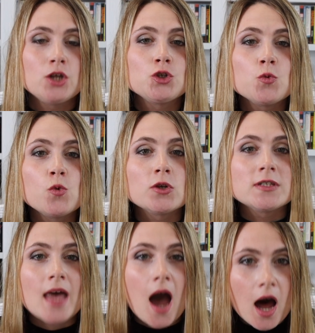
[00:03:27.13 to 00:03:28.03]
towards
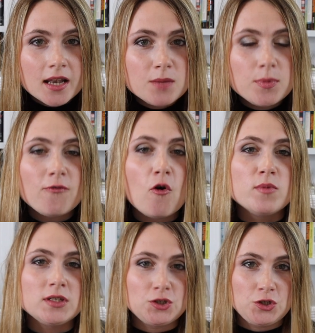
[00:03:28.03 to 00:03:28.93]
the
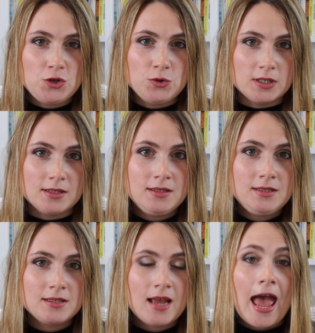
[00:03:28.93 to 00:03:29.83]
underperforming
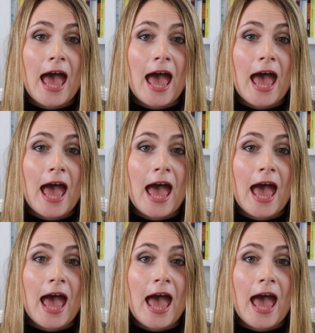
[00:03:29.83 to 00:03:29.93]
students